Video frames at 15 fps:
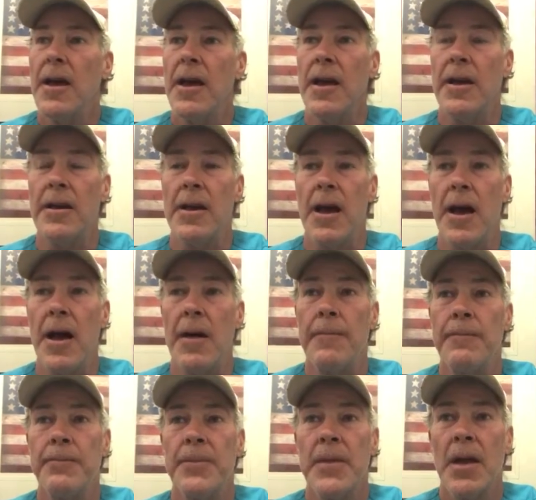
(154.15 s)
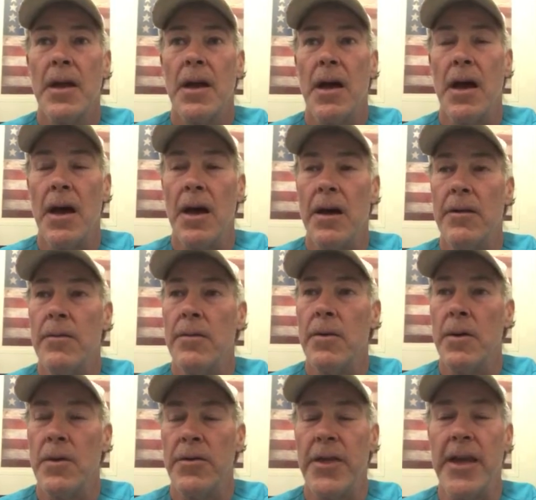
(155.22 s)
And things
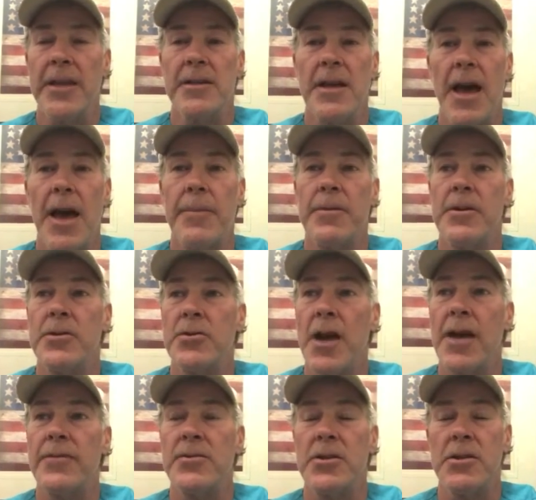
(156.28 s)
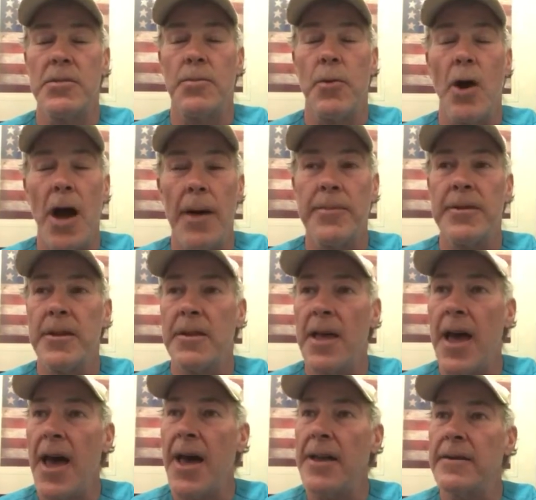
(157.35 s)
that happened in the draft just prompted
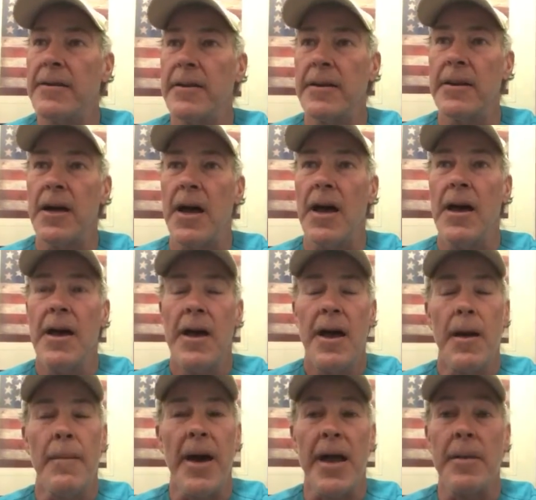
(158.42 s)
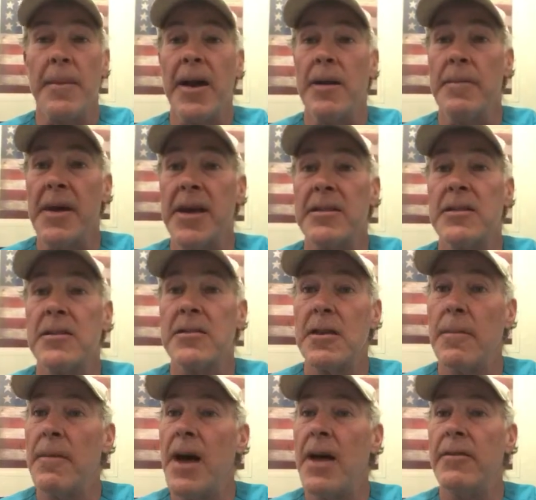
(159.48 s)
that. And I might have made a mess of
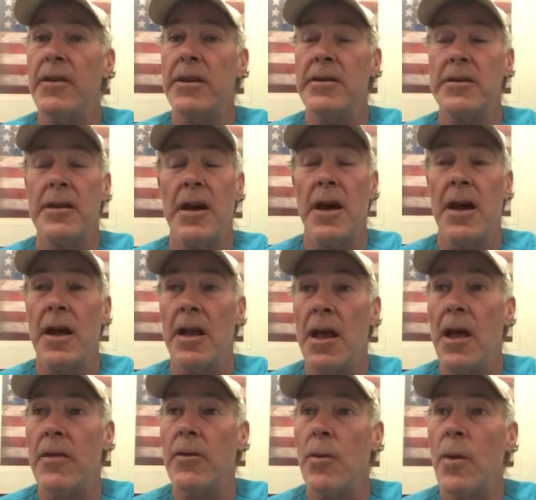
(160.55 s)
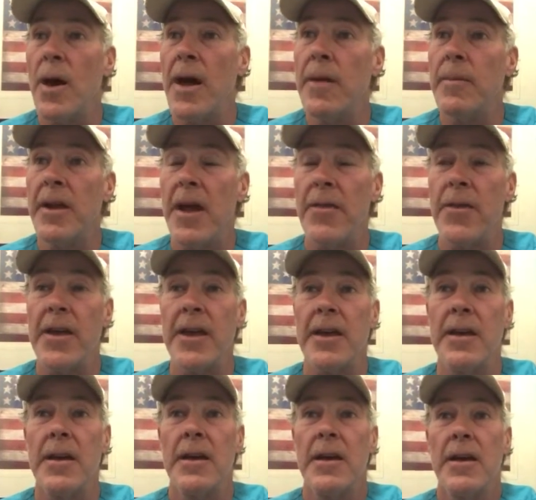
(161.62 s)
some of it along the way, but I
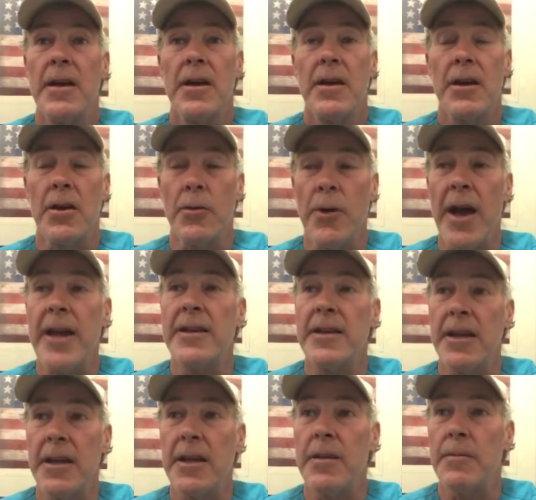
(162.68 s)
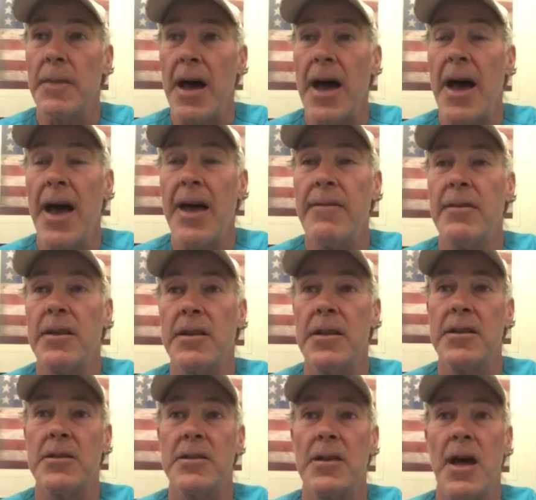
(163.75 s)
think correcting it by having
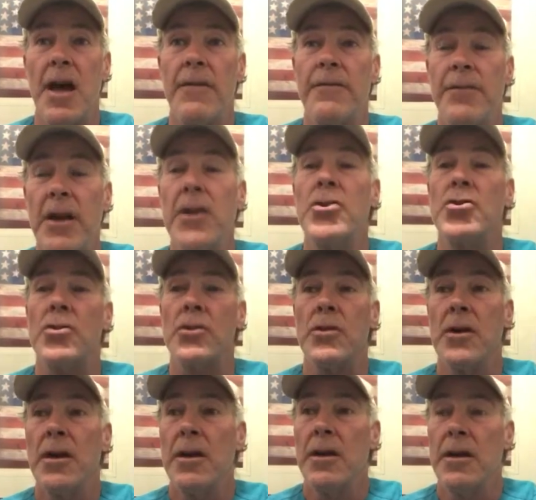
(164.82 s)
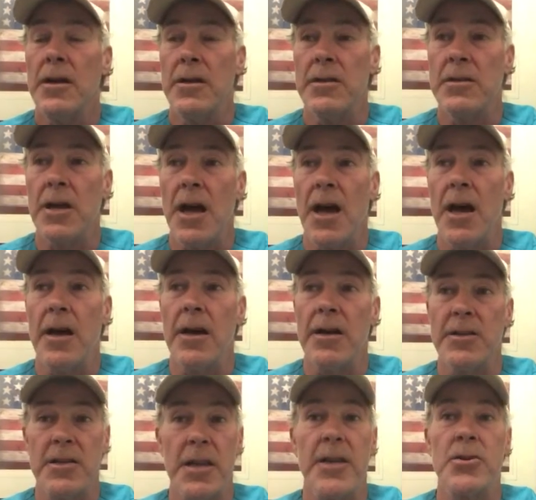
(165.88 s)
this feature is
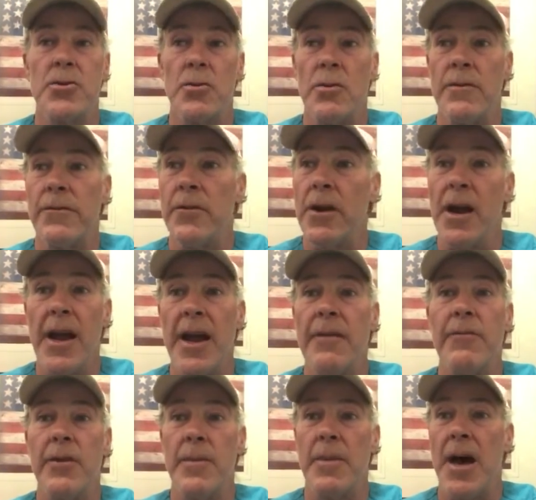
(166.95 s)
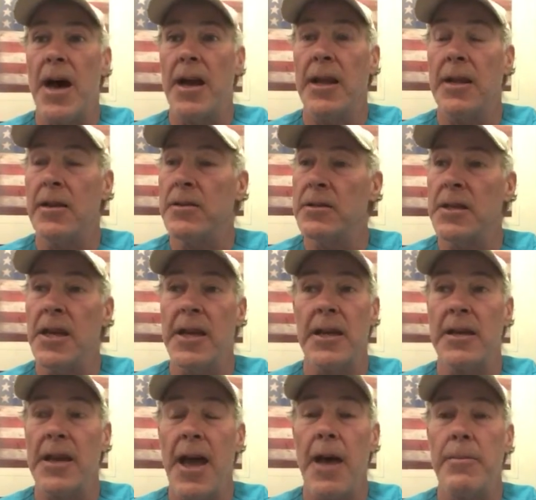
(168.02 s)
essential for everybody because it
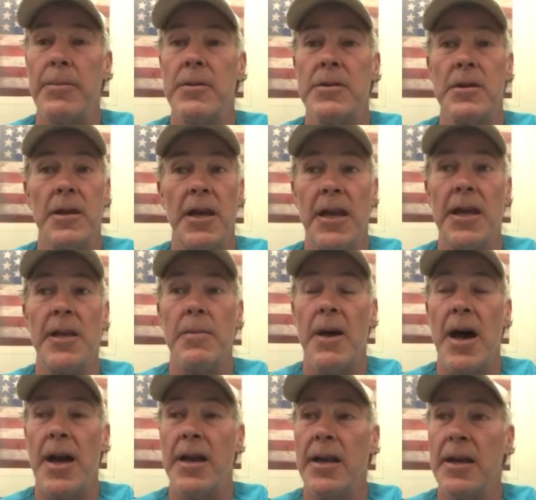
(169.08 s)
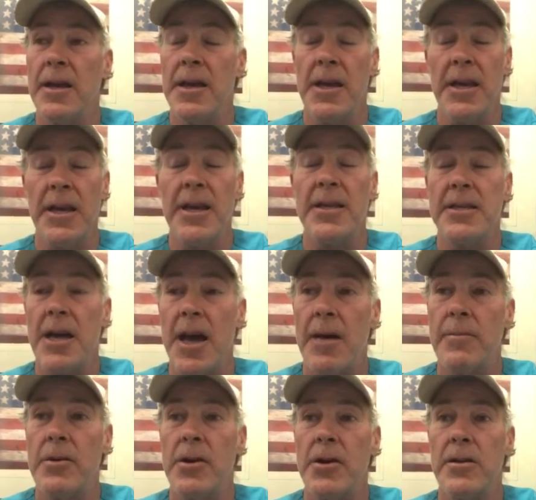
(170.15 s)
can happen to anybody
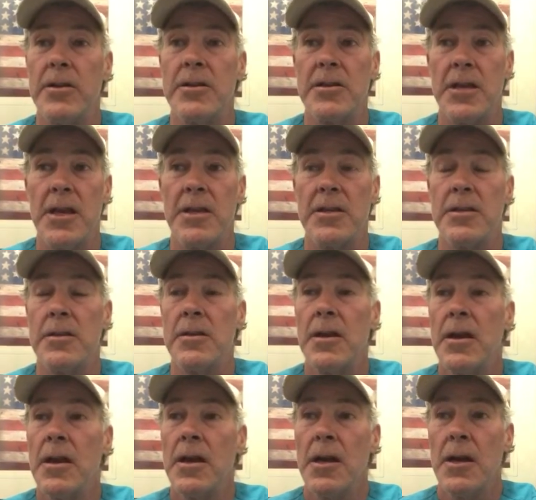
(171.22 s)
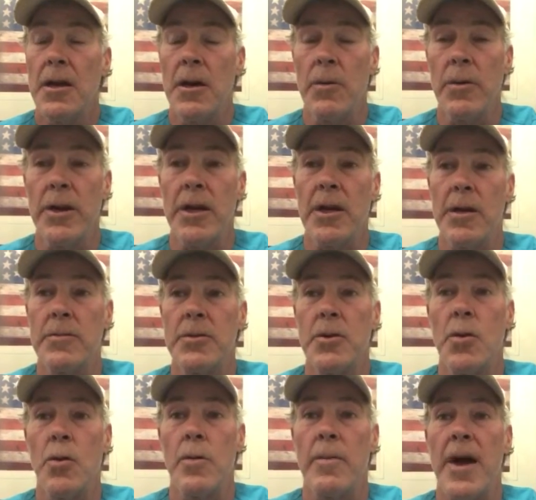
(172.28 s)
anytime during the season. When it comes to
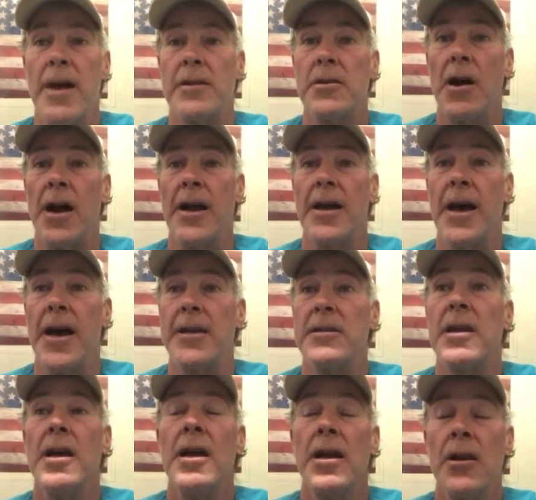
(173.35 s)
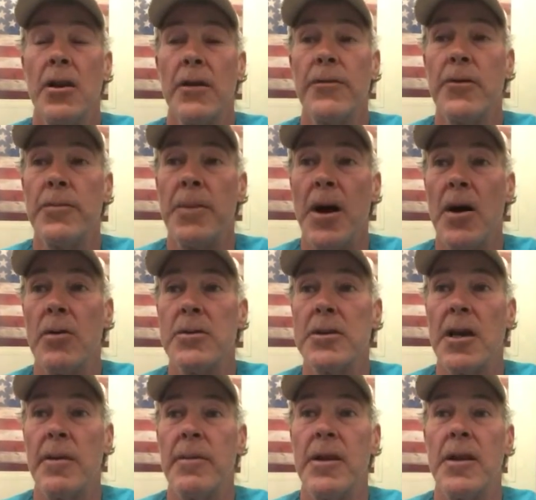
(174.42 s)
quarterbacks. All right, guys, look for the poll. It's
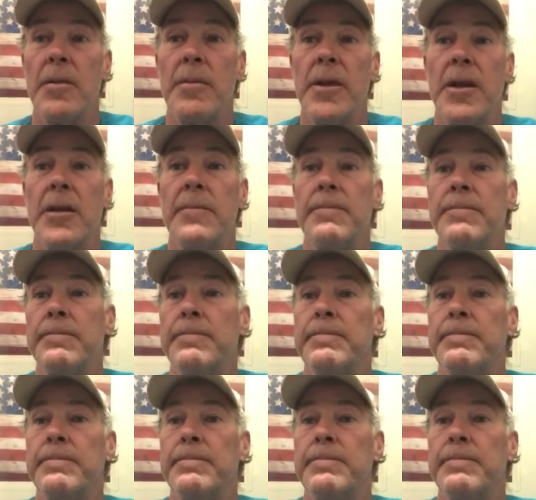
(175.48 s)
coming in a minute.